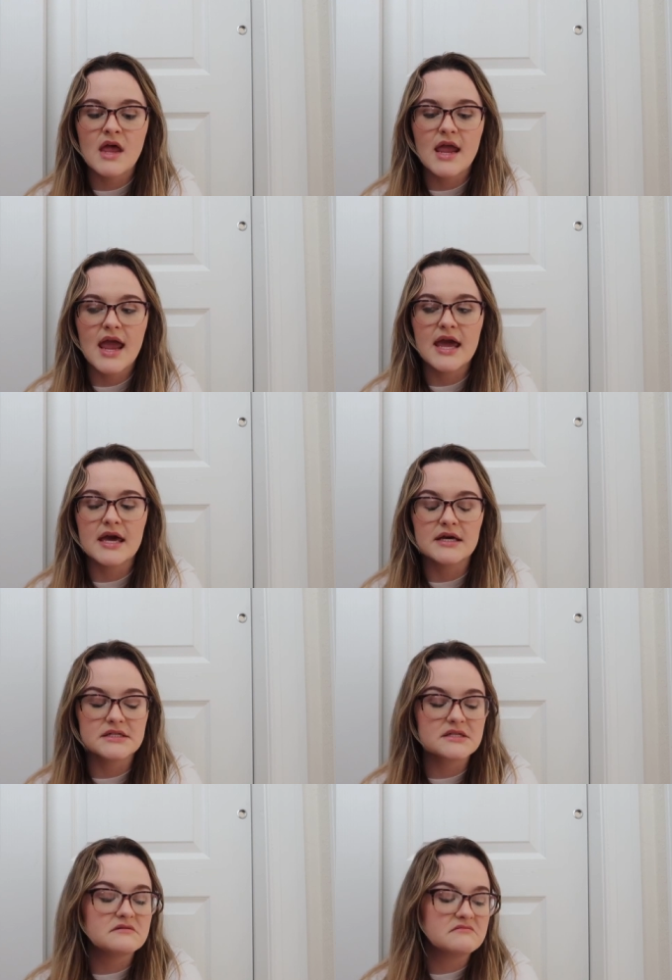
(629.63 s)

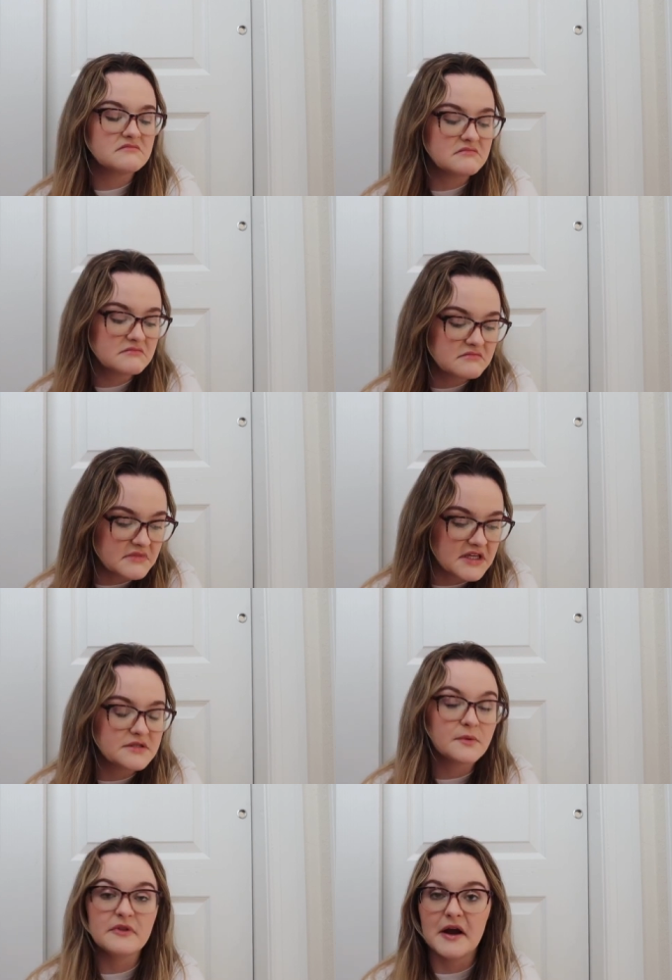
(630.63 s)
and these
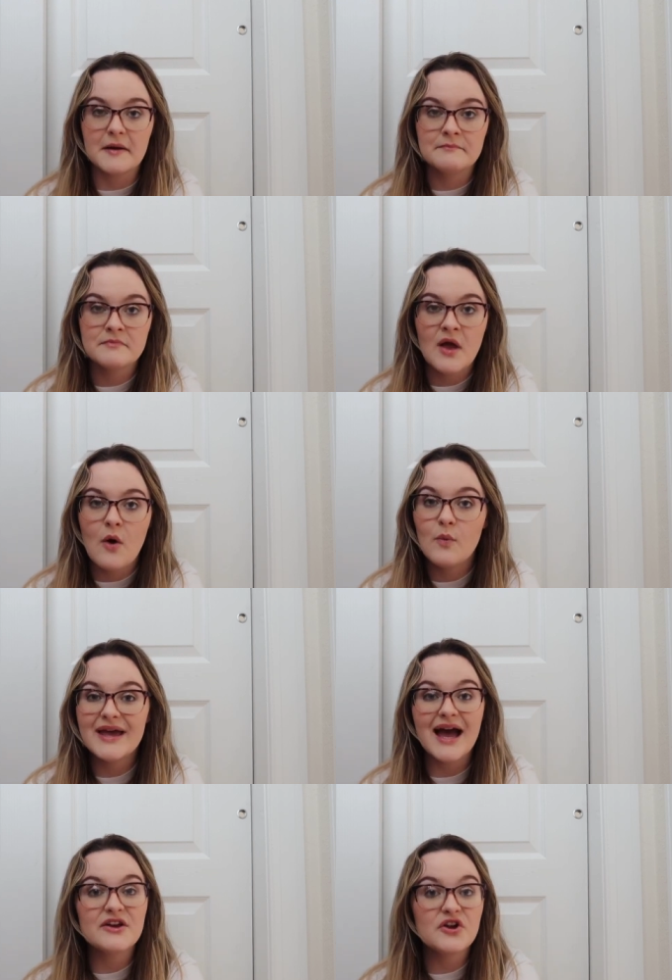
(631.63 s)
were there. We
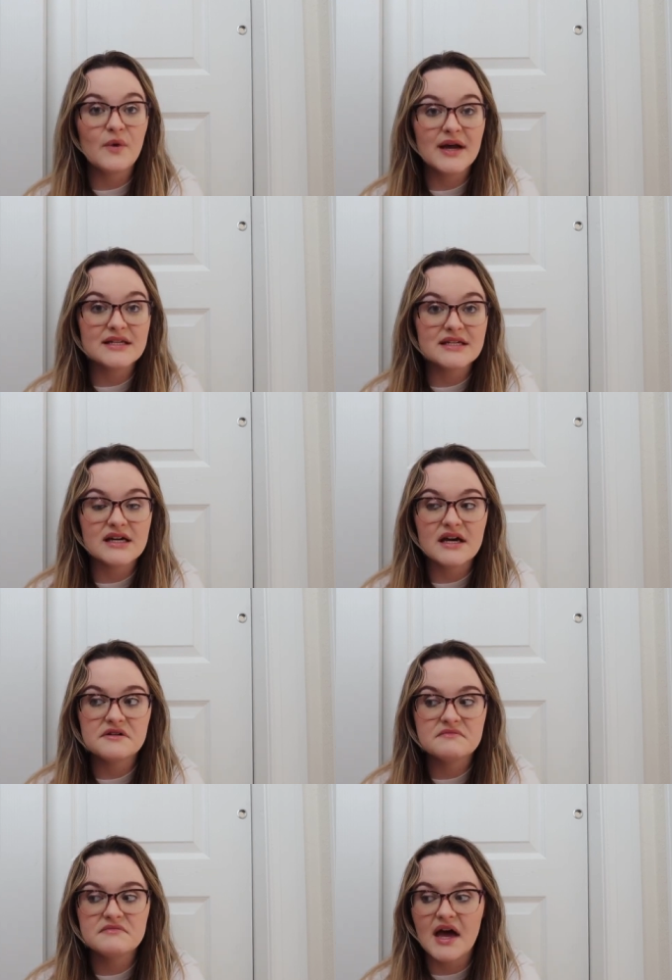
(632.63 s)
had no idea
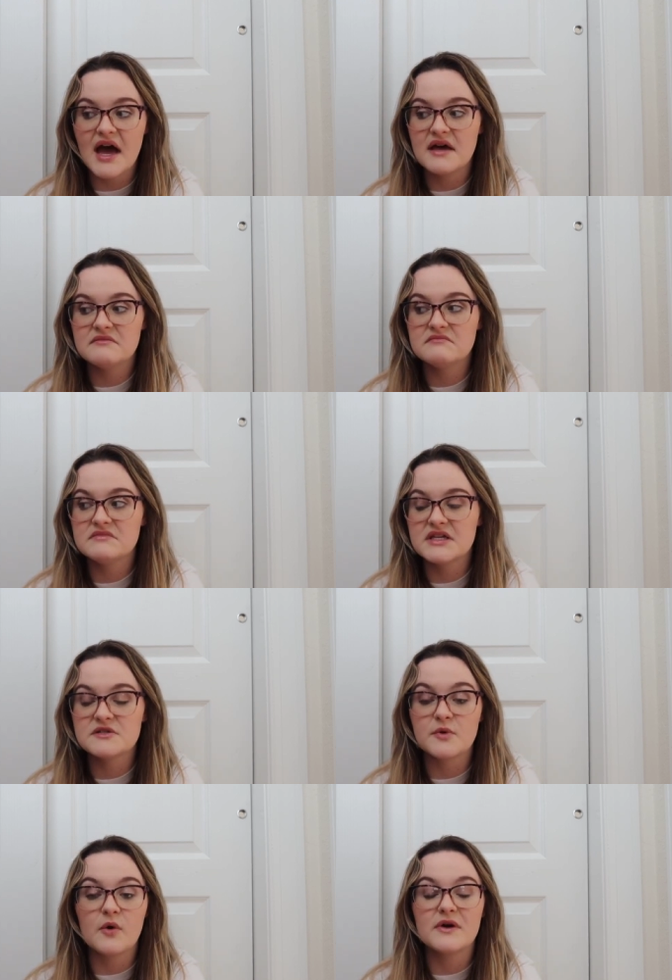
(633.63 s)
that these
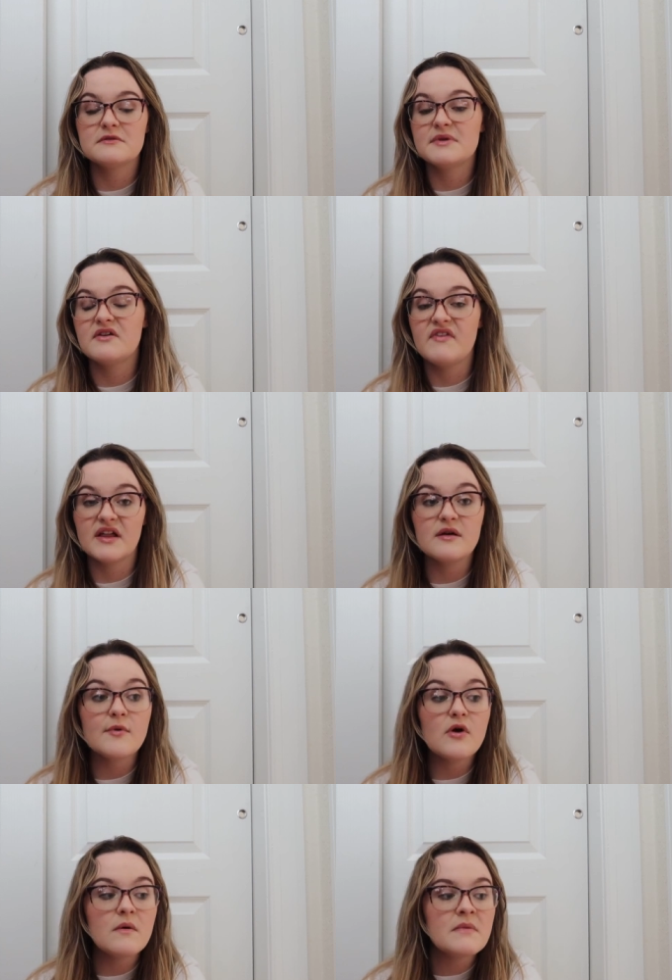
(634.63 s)
were going to be
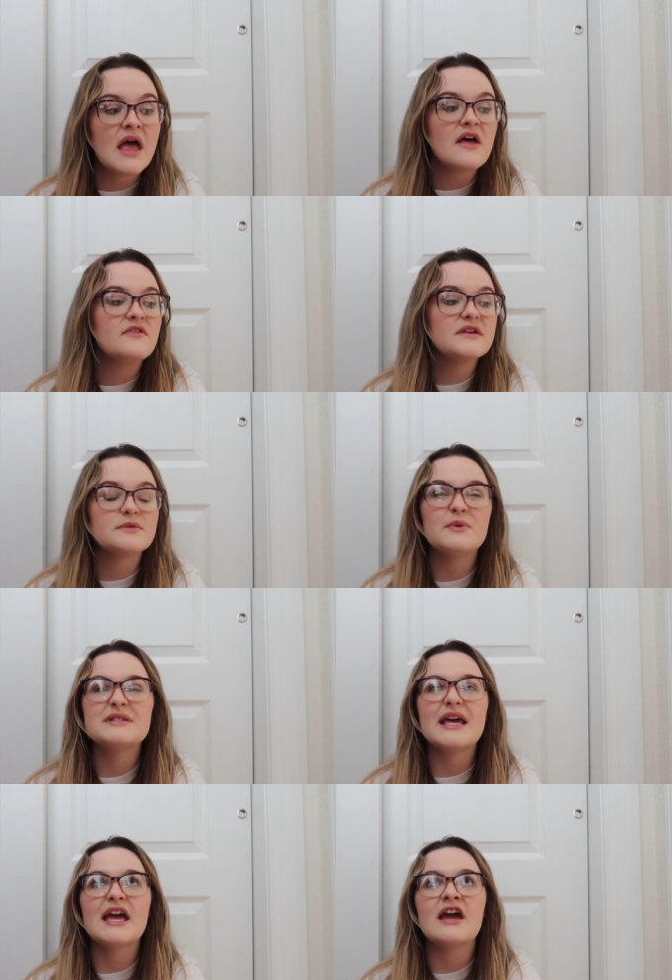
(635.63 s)
available. This
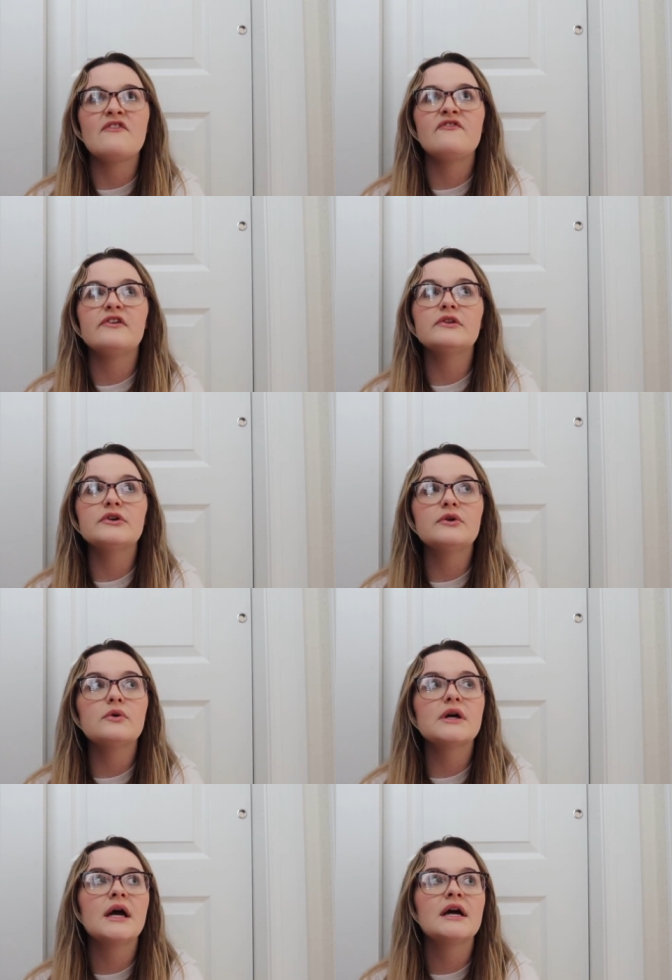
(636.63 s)
was a
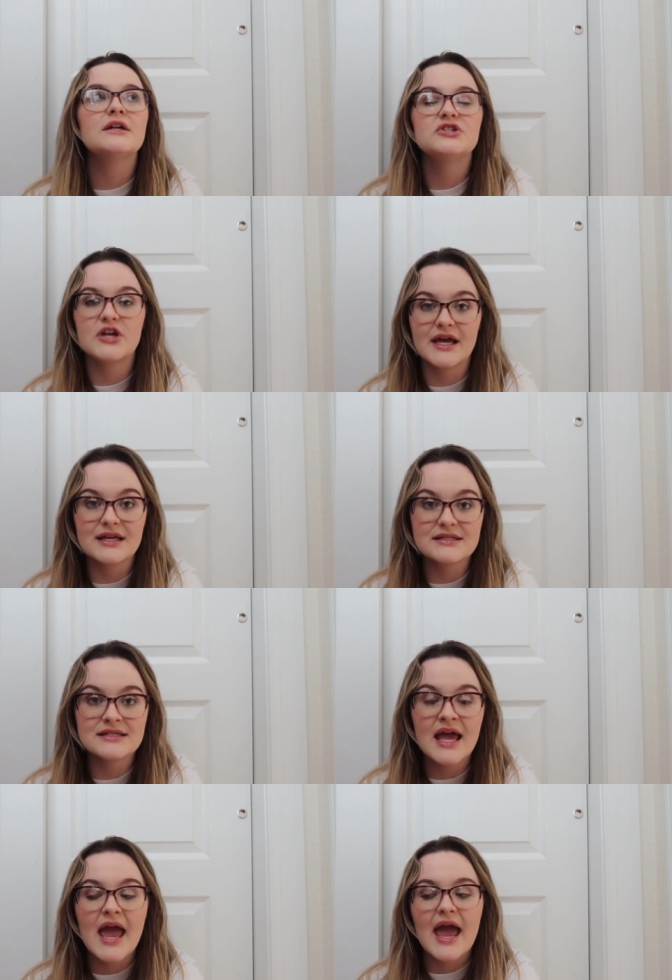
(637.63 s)
fluke chance.
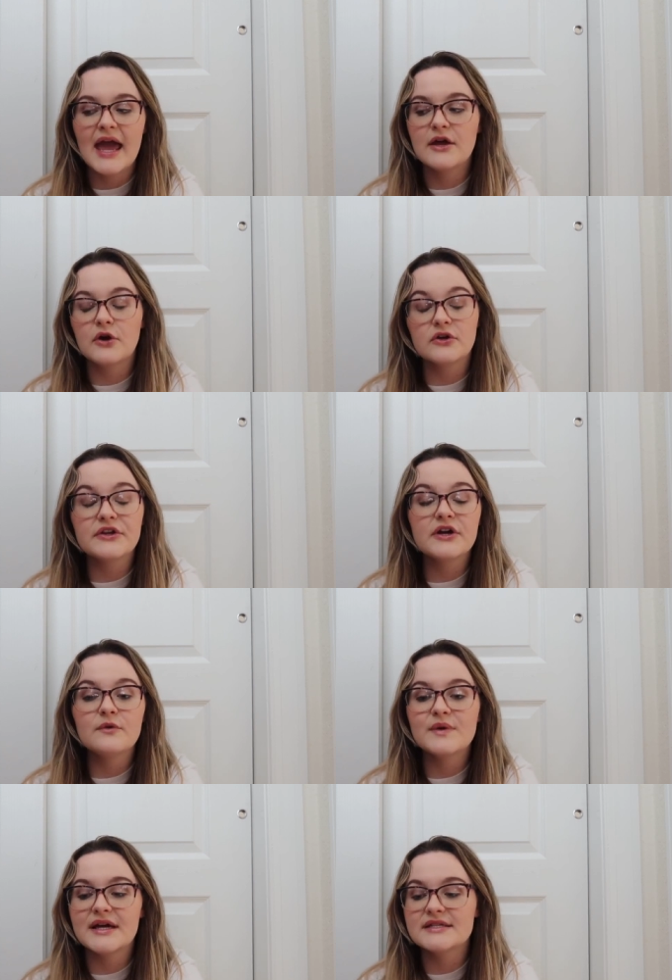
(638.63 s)
And earlier
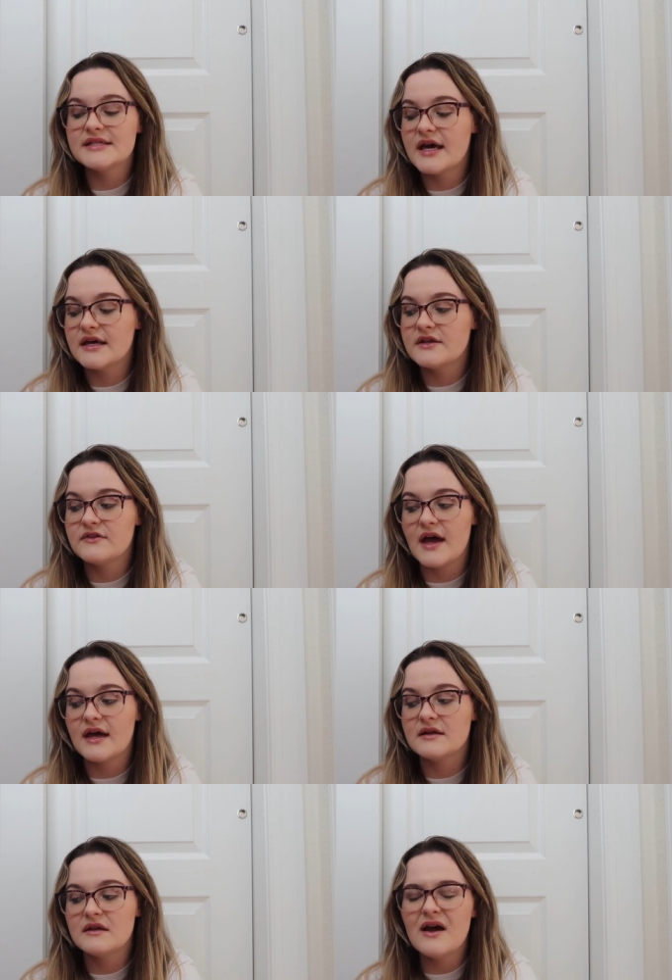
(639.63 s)
when I said
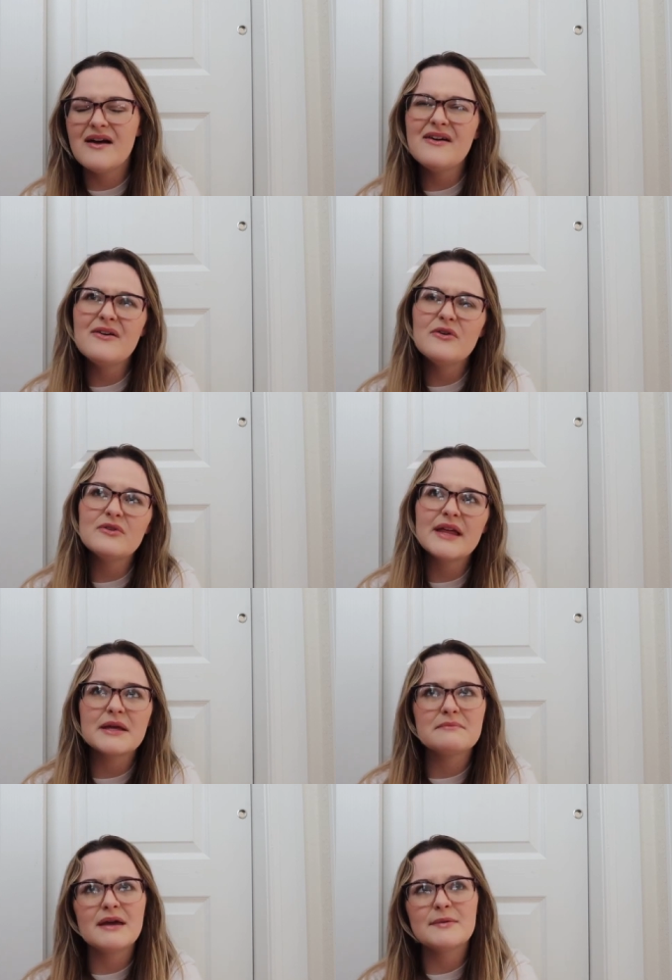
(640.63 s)
that, oh,
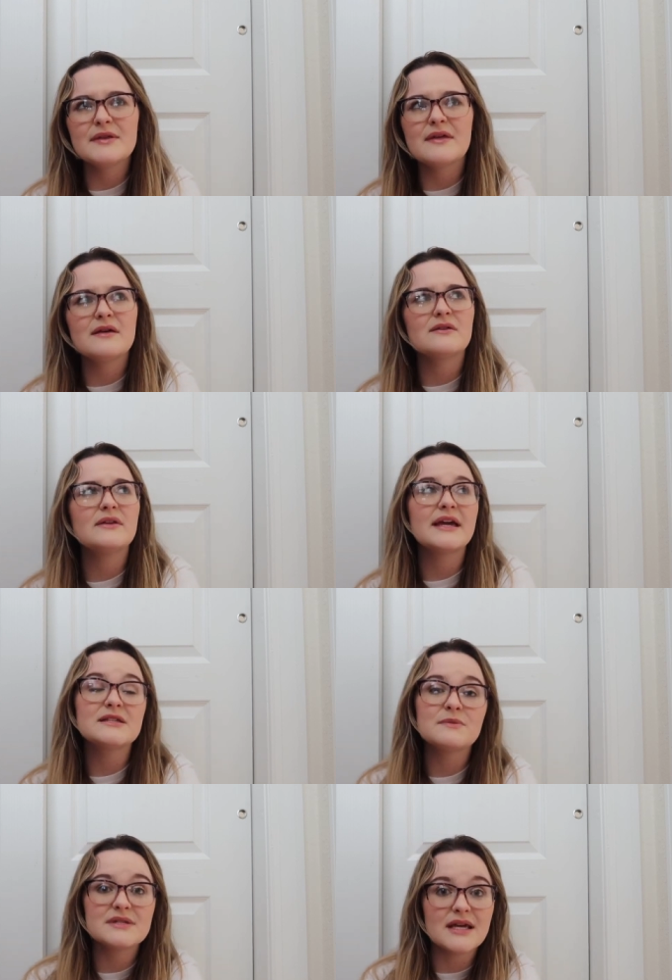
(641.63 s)
like maybe the
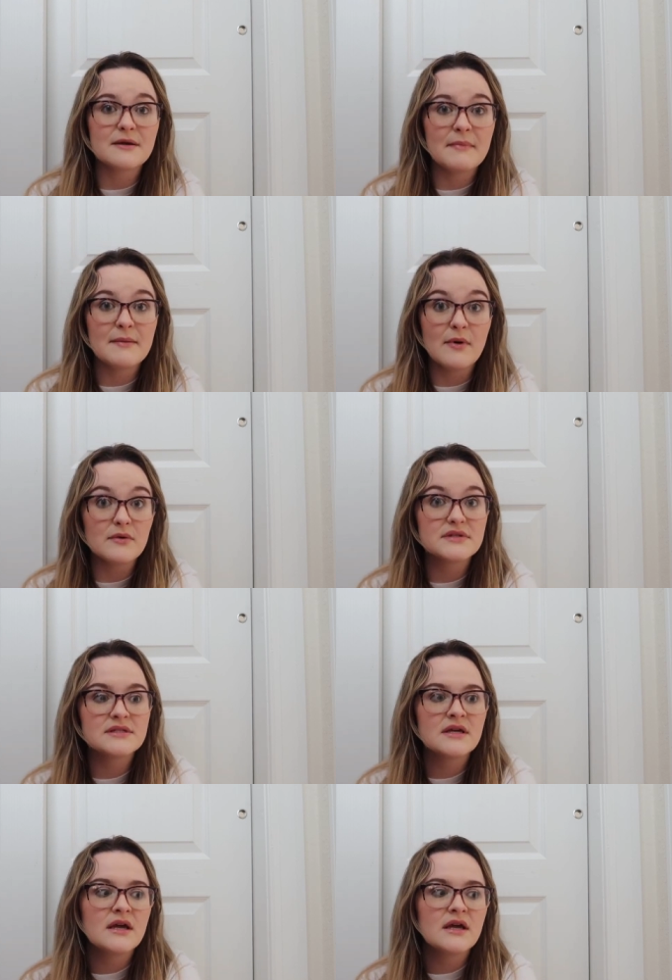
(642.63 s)
Lakes was like my most,